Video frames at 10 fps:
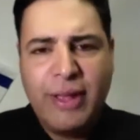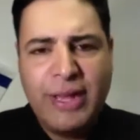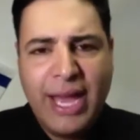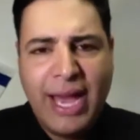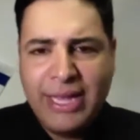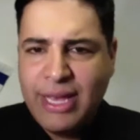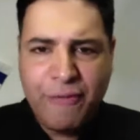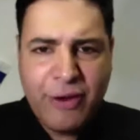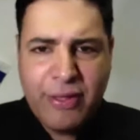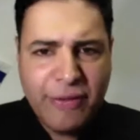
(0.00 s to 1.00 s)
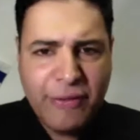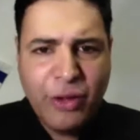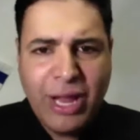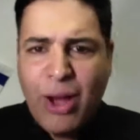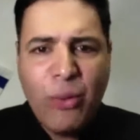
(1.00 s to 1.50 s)
in the IDF. First of
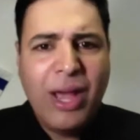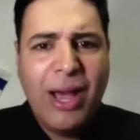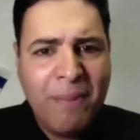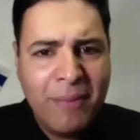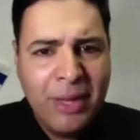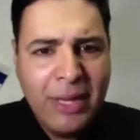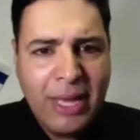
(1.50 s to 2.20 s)
all, how come?